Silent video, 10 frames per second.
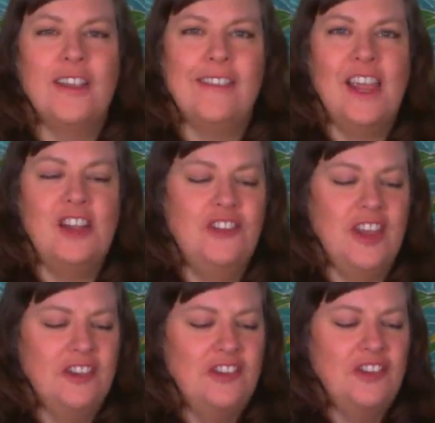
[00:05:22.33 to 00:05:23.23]
to say
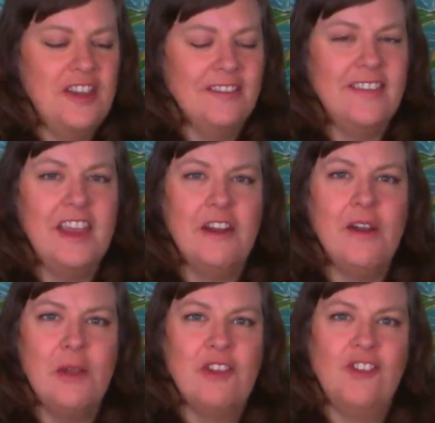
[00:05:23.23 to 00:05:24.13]
Genji is
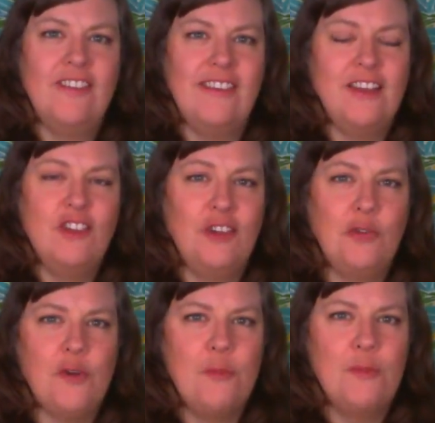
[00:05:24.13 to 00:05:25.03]
here. She says she's
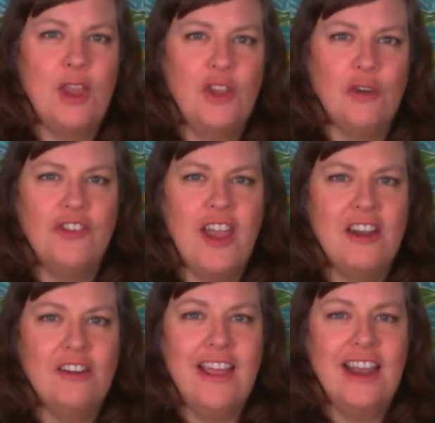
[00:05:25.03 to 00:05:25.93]
from your
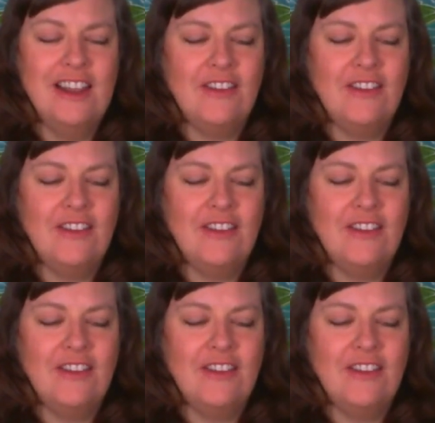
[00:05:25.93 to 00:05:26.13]
channel, Dennis.